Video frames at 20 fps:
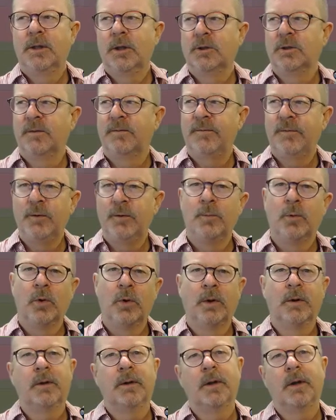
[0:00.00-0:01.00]
There's a few
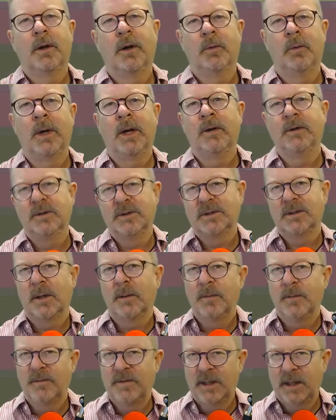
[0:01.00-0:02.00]
more around
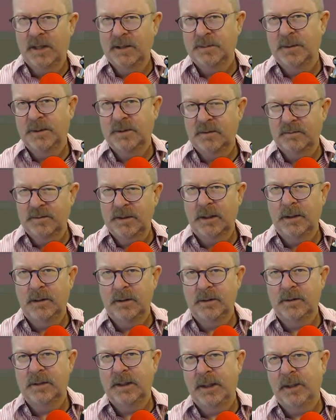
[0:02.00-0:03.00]
some of the aspects of
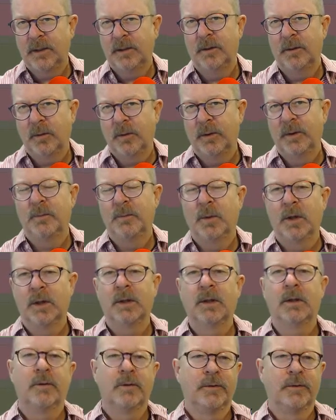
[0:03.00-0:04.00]
going to
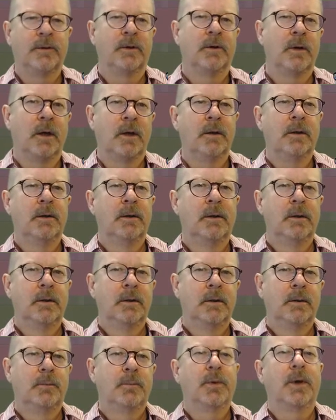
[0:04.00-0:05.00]
market, although they're not
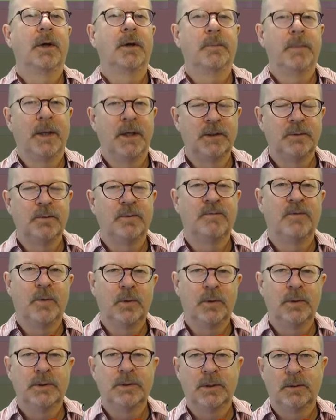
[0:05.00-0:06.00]
product management
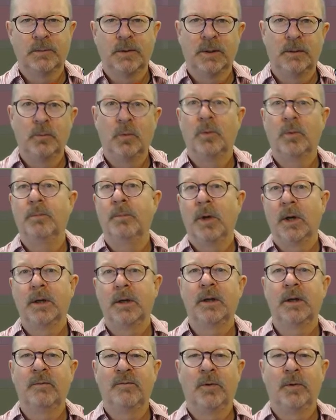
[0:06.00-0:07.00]
focused. They're really more
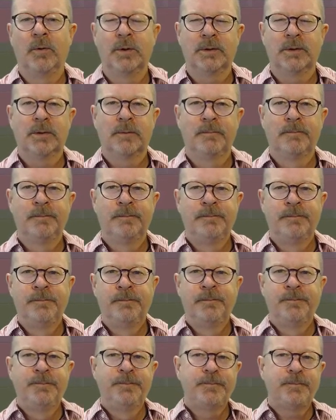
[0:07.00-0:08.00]
marketing focused.
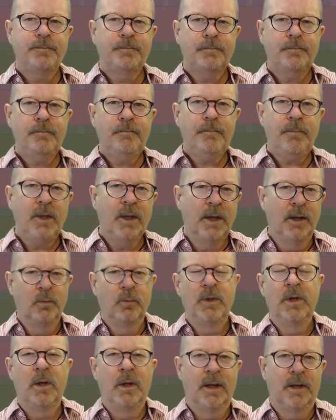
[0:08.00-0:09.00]

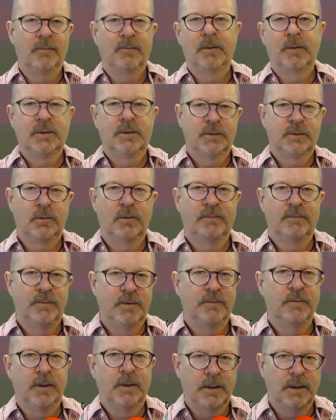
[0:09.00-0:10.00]
And we all have sort of
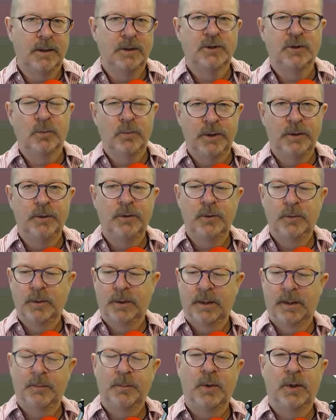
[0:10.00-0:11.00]
different things that we do
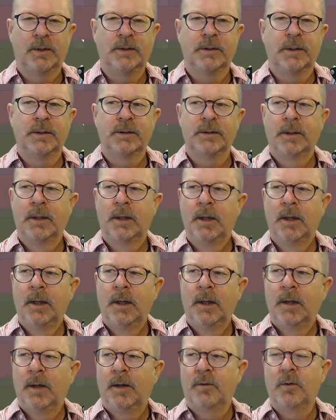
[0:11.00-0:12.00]
in that process.
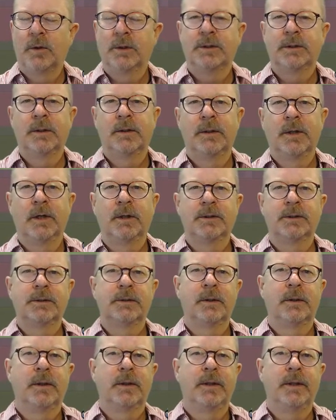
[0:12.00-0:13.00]
Of course,
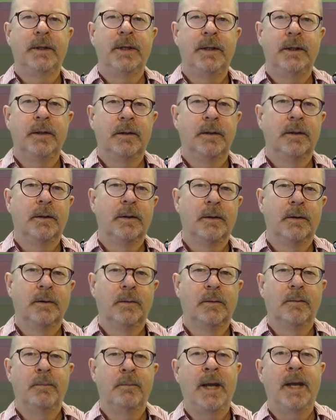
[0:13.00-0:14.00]
there's the
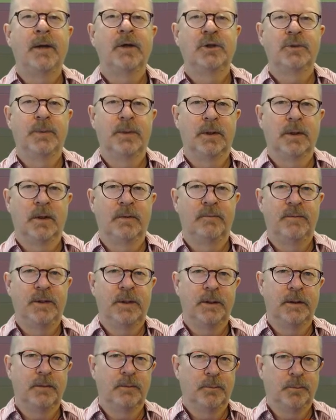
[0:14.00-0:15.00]
management of
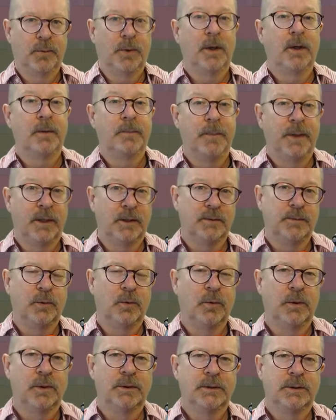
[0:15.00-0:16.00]
the product
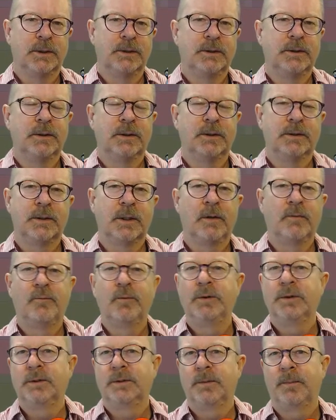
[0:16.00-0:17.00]
management organization
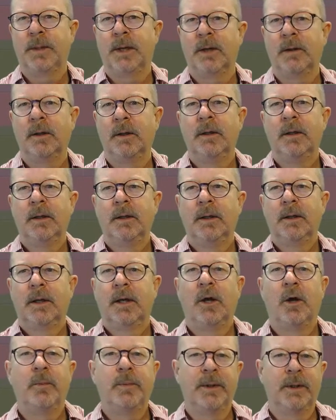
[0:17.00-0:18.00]
itself, which is about
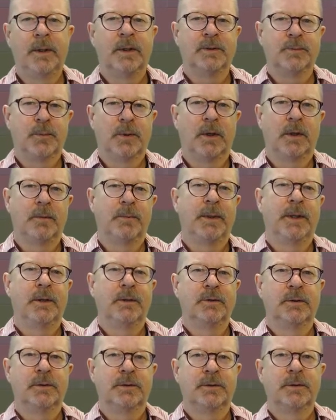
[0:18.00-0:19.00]
helping us product
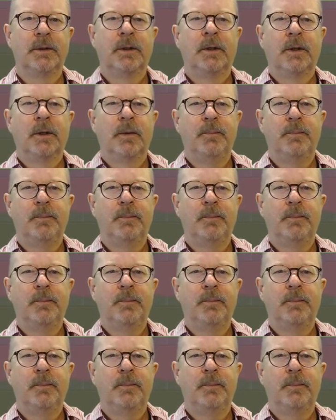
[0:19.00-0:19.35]
managers